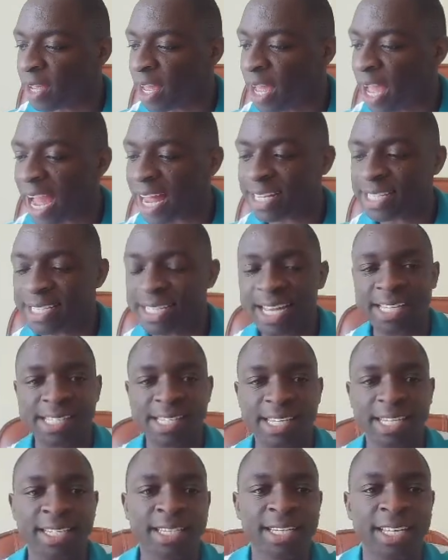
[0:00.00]
A
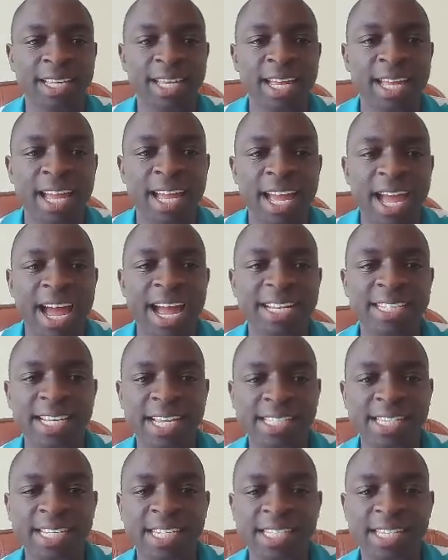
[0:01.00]
dozen. A
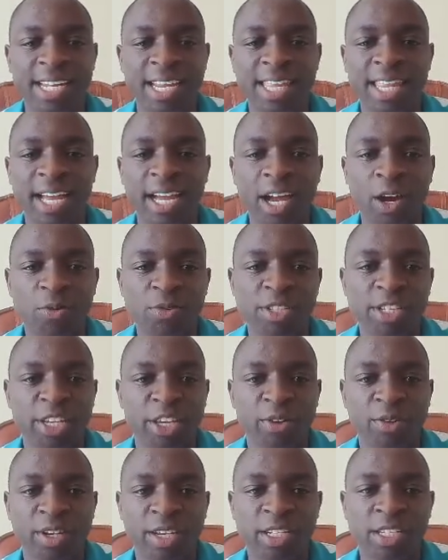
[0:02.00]
dozen is another counting
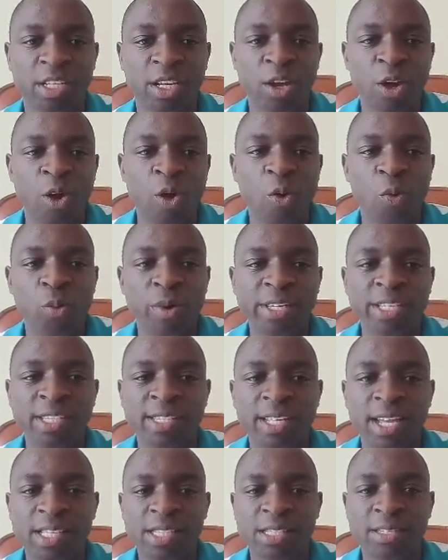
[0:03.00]
unit, which
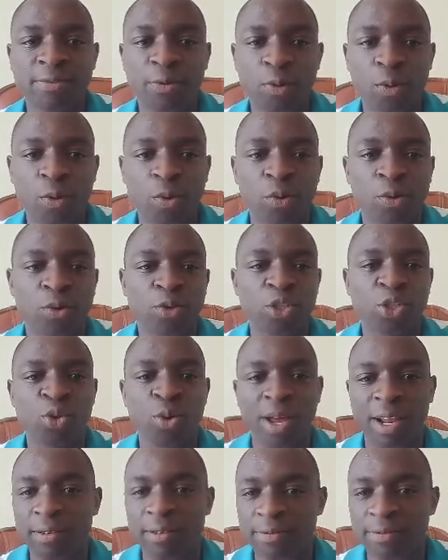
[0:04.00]
stands for
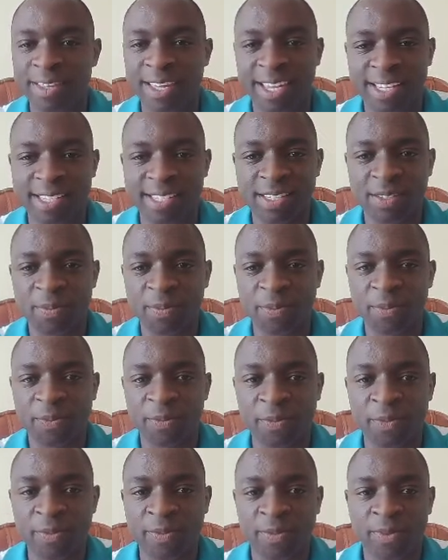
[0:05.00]
12 things.
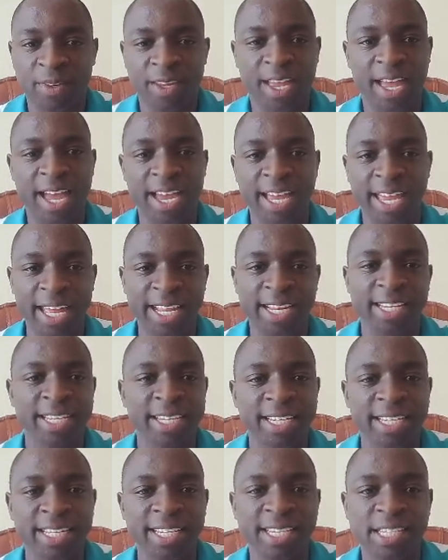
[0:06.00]
Again,
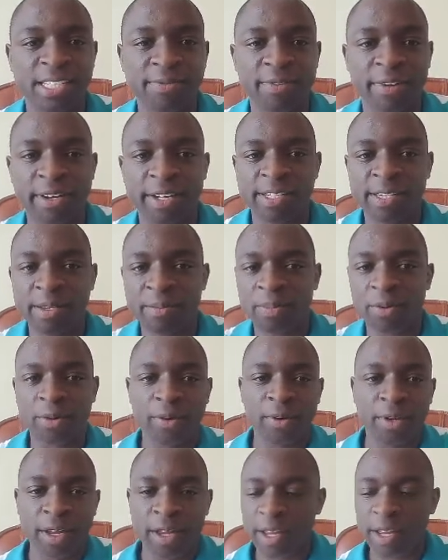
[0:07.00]
it is very simple.
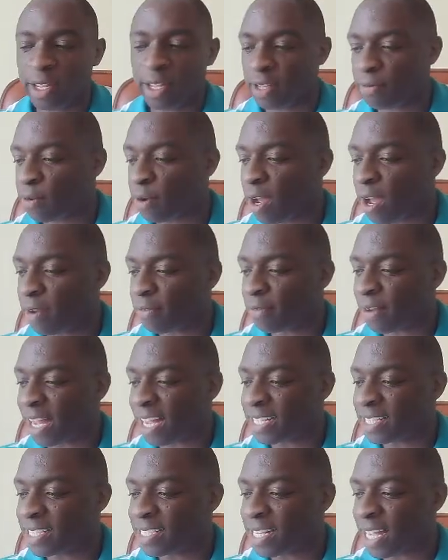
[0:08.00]
If you have a
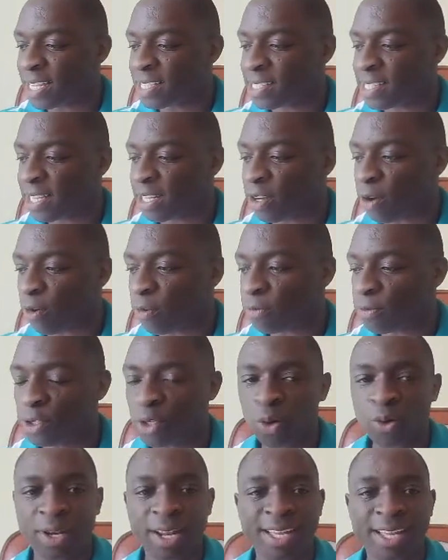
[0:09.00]
dozen of
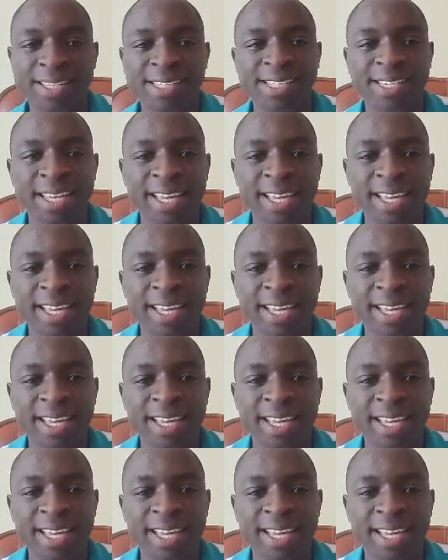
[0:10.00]
donuts,